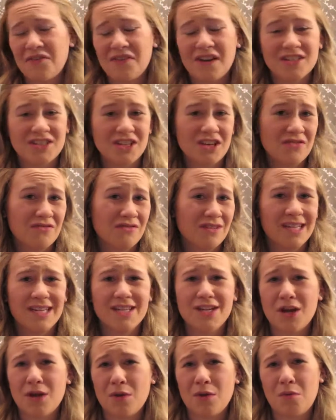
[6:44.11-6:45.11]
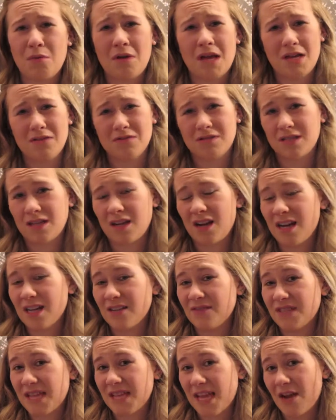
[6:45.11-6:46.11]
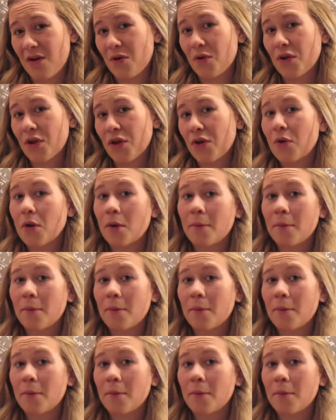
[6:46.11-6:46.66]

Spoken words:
I don't really know what else to kind of tell you.